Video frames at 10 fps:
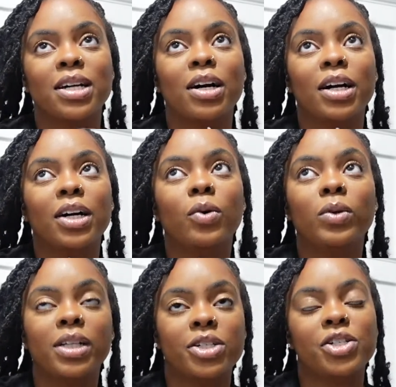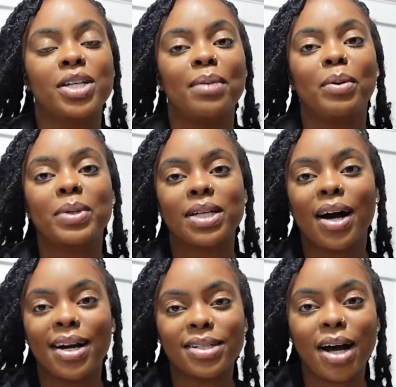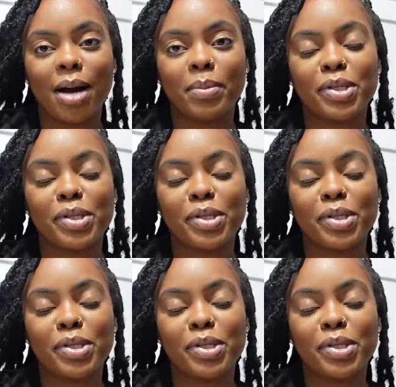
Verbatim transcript: our old kitchen table was a high top